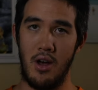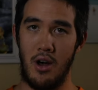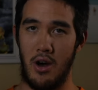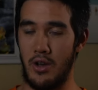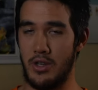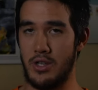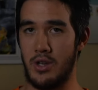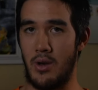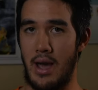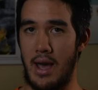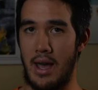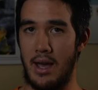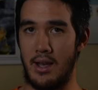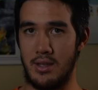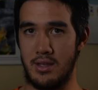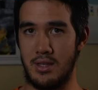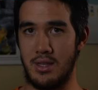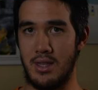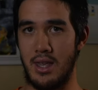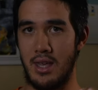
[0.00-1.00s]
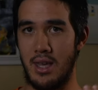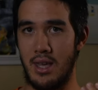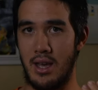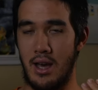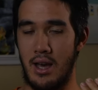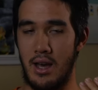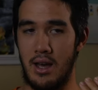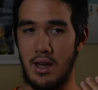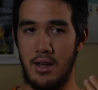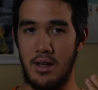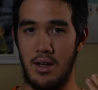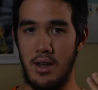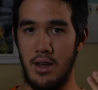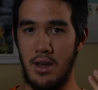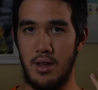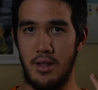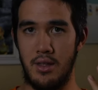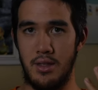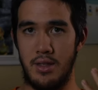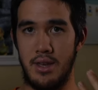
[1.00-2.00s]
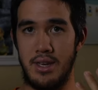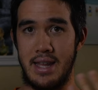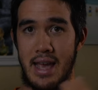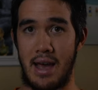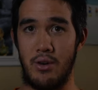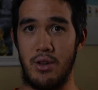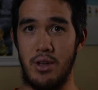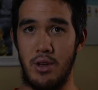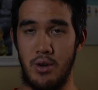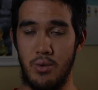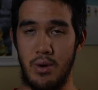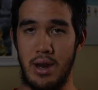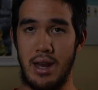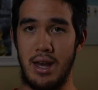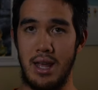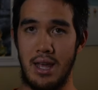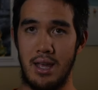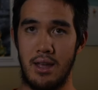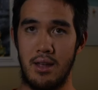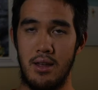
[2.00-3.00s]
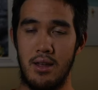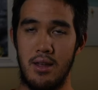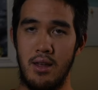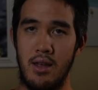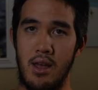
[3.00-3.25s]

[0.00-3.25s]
Also has the downhill rating,